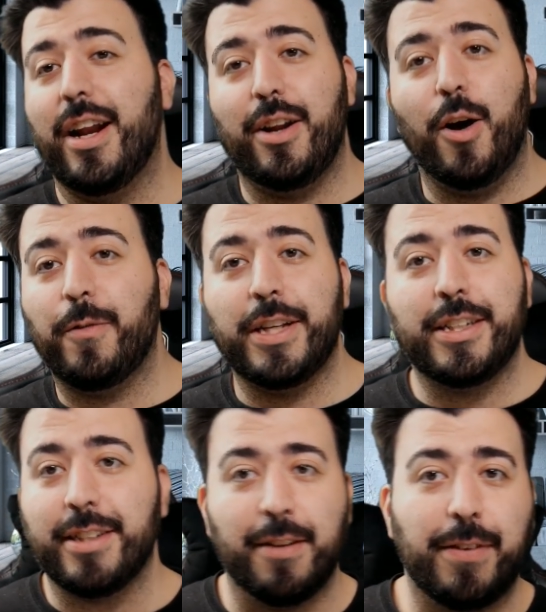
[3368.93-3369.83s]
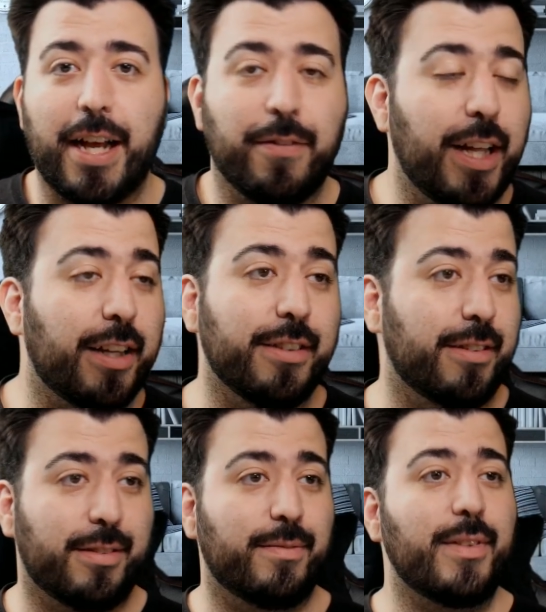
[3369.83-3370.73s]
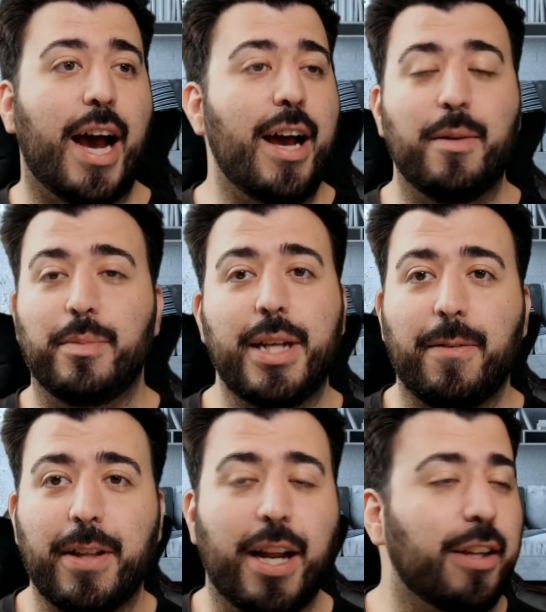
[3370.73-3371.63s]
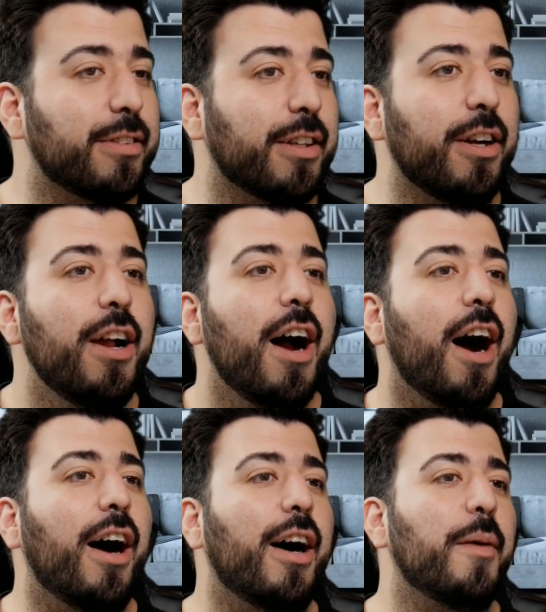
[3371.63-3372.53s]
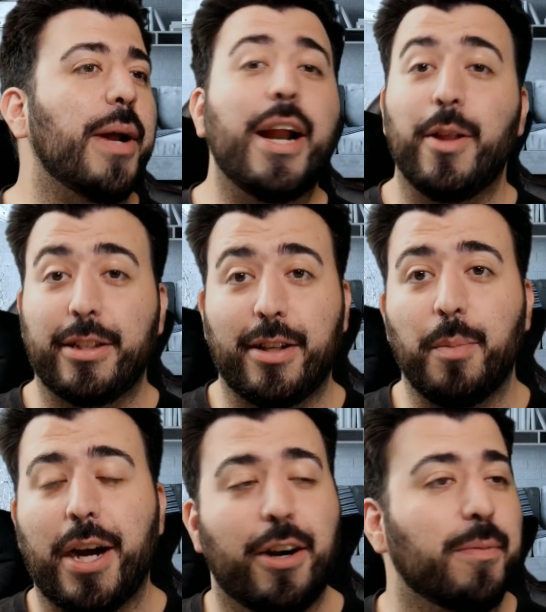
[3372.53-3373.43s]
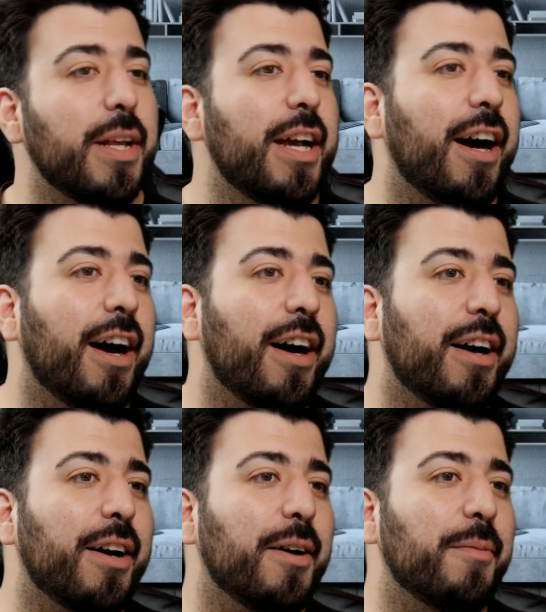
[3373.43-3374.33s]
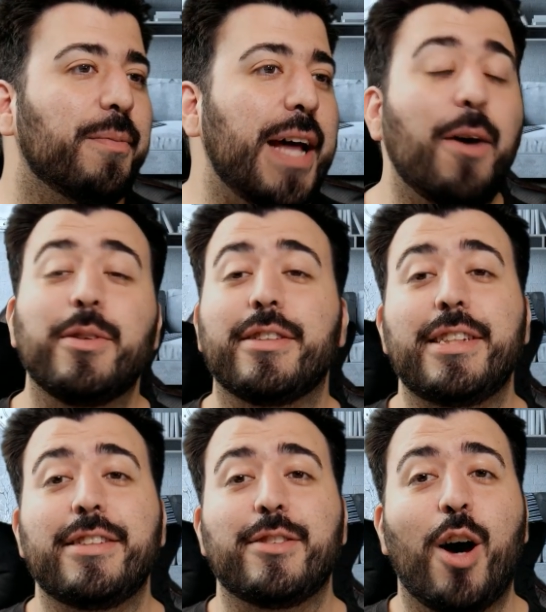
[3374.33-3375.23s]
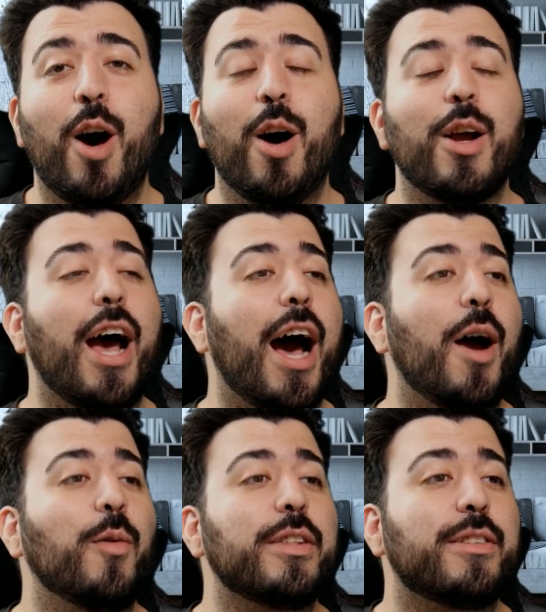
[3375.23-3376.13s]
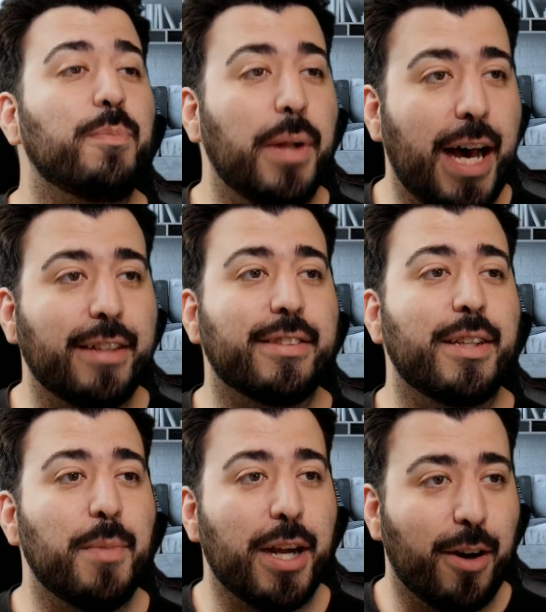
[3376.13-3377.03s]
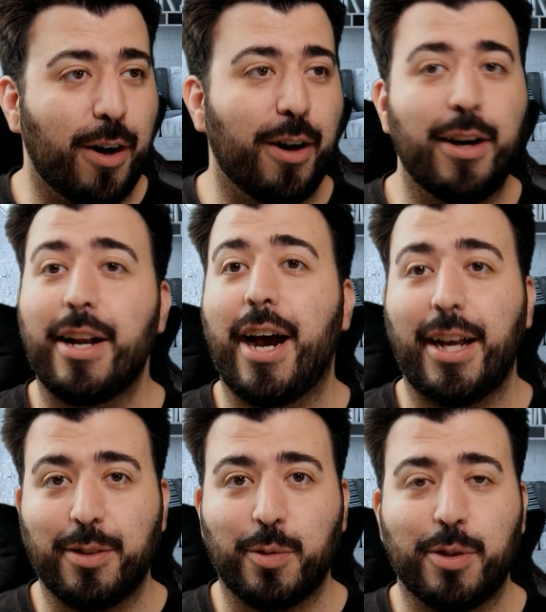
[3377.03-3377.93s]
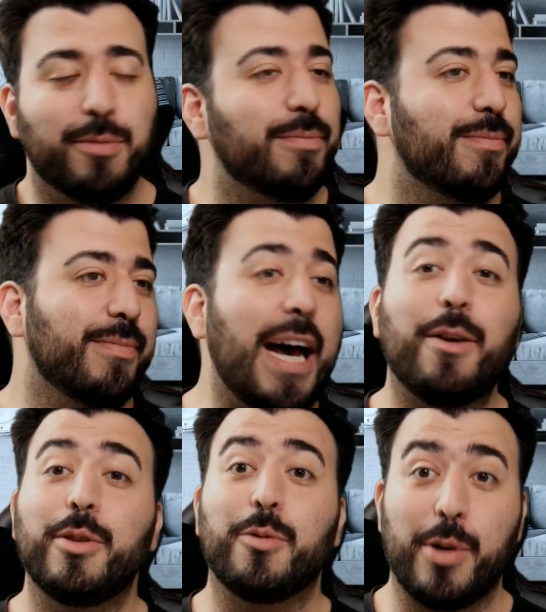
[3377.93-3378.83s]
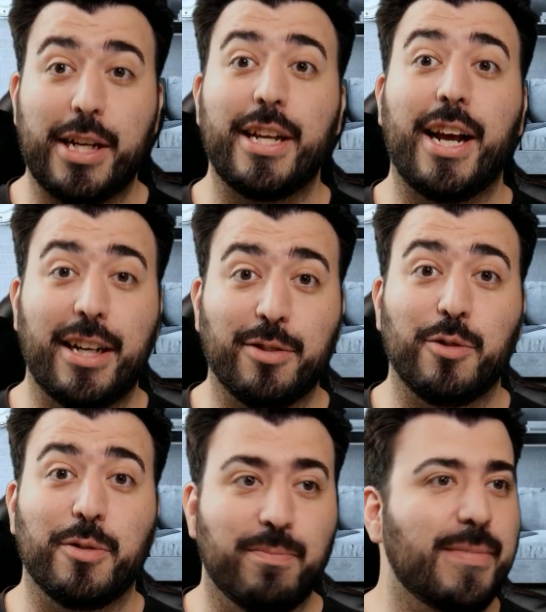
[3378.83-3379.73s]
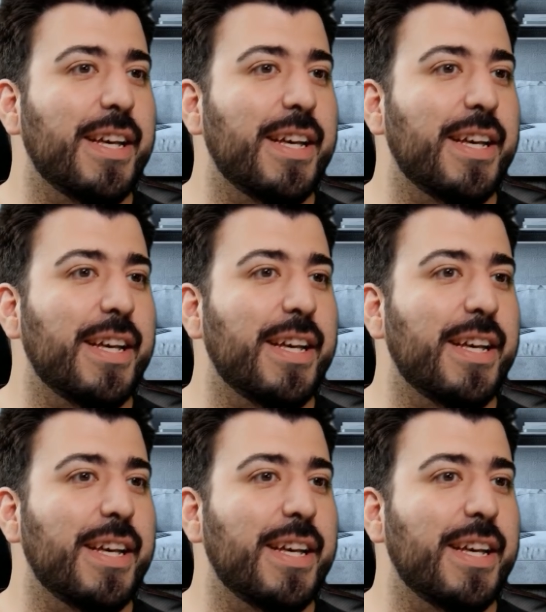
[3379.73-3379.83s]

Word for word: And hopefully it doesn't get flagged for that because I'm definitely not a good singer. Uh, but I know that song by heart. Um, that was the song I would blast in my car in high school. That was Ricky in high school.